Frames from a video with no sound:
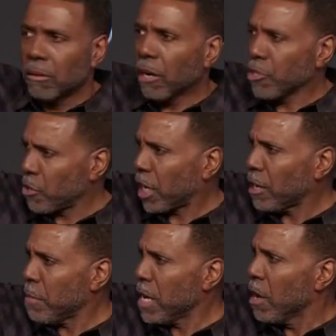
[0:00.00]
Are you
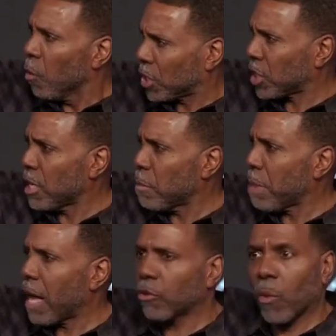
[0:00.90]
kidding me? When sin
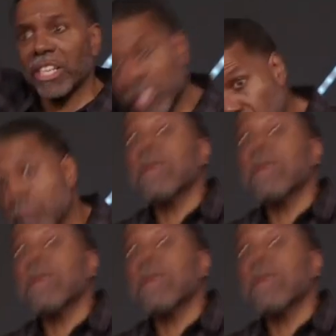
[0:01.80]
abounds, grace does